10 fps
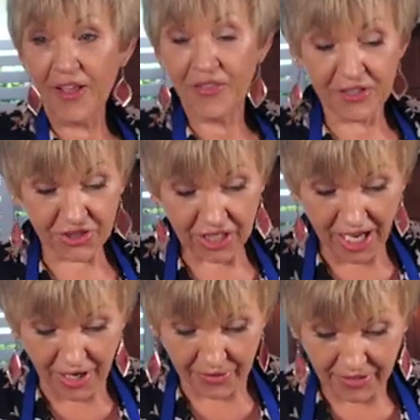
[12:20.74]
the
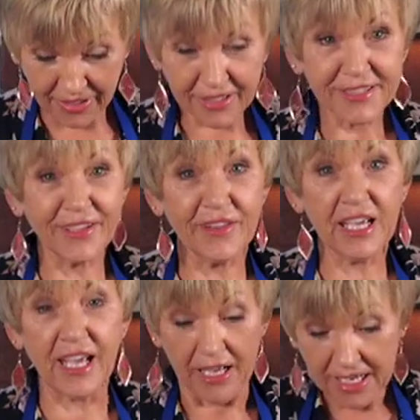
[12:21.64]
show. So
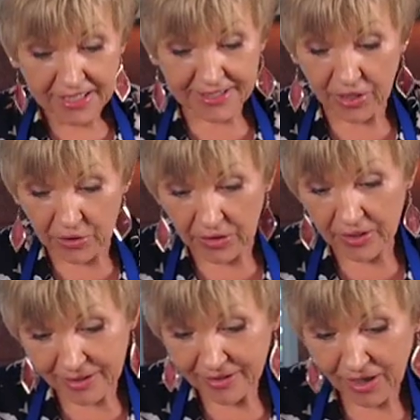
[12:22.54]
there. So
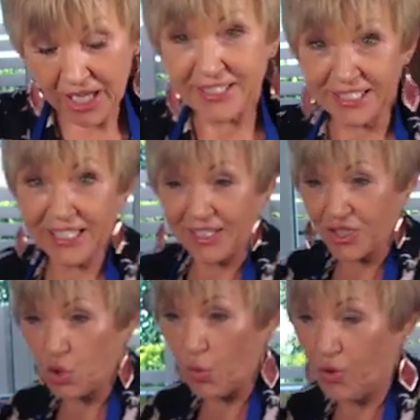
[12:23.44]
I did get the
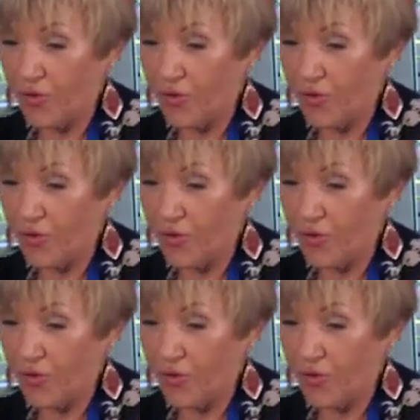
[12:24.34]
12